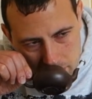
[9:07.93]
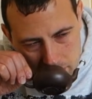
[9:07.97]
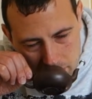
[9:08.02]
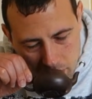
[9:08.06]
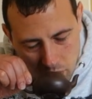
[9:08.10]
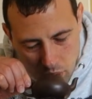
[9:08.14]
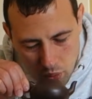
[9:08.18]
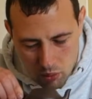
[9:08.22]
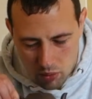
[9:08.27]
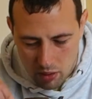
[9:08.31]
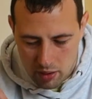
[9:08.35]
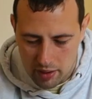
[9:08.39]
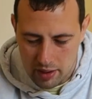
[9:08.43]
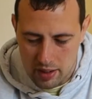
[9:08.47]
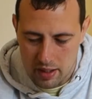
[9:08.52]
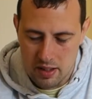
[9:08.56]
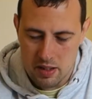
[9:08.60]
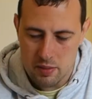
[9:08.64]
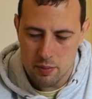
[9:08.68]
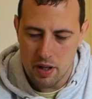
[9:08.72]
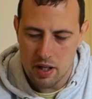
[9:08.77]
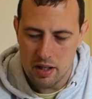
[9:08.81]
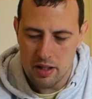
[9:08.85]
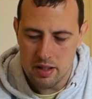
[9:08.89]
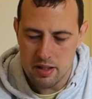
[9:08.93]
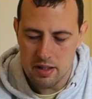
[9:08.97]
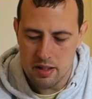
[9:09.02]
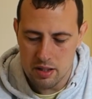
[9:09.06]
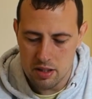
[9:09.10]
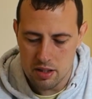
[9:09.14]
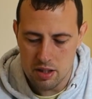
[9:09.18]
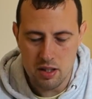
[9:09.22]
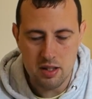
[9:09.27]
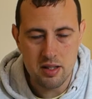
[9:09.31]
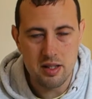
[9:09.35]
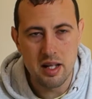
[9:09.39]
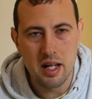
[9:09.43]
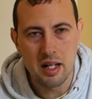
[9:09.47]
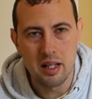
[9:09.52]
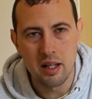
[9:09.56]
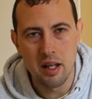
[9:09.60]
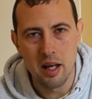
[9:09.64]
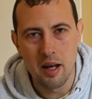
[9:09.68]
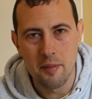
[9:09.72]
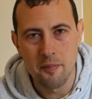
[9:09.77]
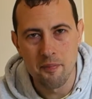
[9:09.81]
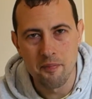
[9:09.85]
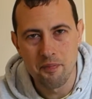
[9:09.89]
all I can smell is just
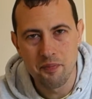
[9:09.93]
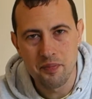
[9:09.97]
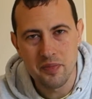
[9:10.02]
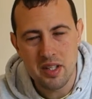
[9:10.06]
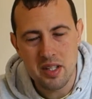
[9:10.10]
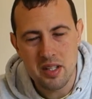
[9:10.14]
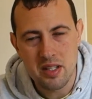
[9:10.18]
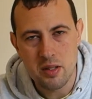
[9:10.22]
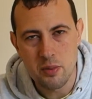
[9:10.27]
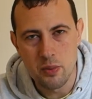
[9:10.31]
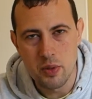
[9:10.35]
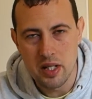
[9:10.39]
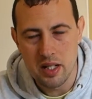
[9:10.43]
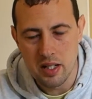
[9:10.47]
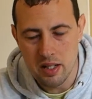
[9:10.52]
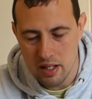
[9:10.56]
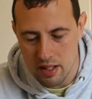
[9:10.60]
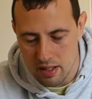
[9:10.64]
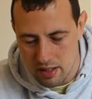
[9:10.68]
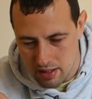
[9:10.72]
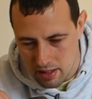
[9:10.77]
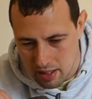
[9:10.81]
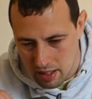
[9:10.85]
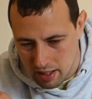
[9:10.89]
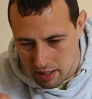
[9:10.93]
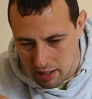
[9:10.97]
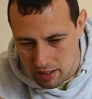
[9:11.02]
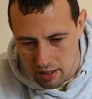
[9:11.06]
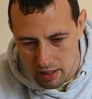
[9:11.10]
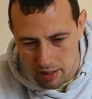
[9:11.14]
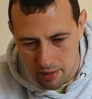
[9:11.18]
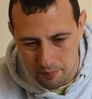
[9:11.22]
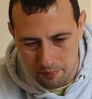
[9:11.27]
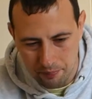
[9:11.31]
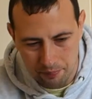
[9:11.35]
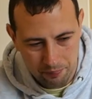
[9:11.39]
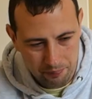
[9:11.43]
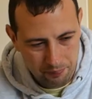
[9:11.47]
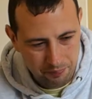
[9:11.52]
that sweetness and